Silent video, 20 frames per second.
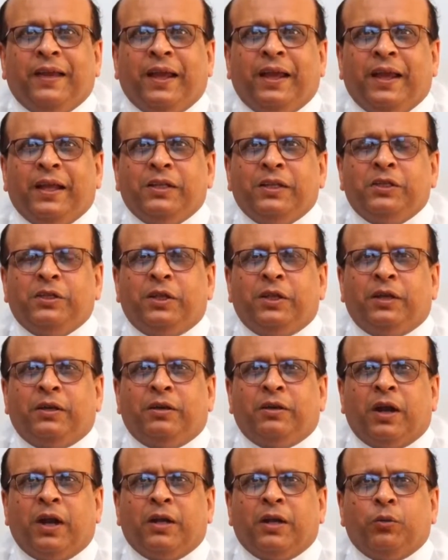hence they
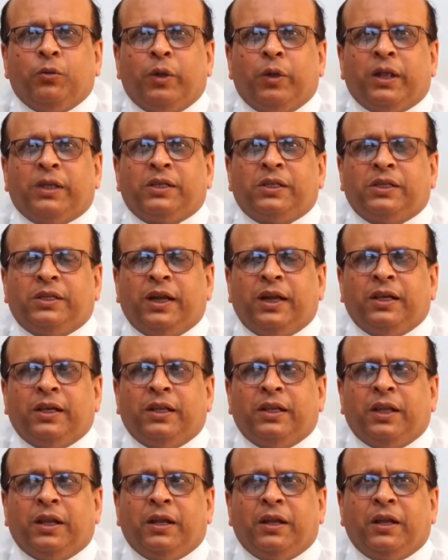try to
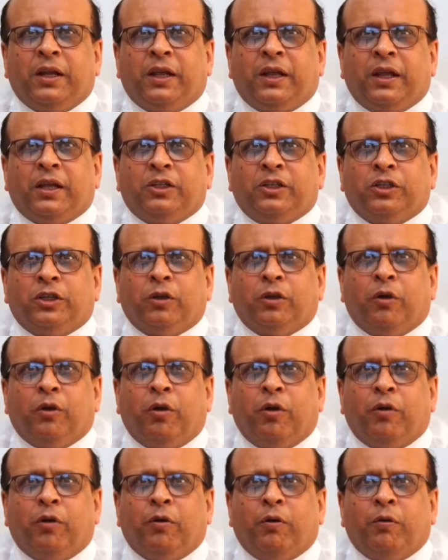extend the indication
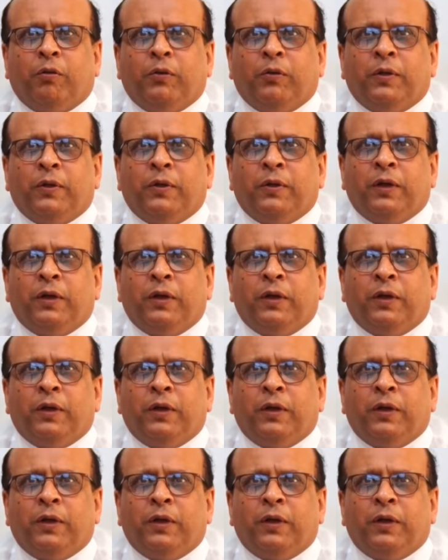of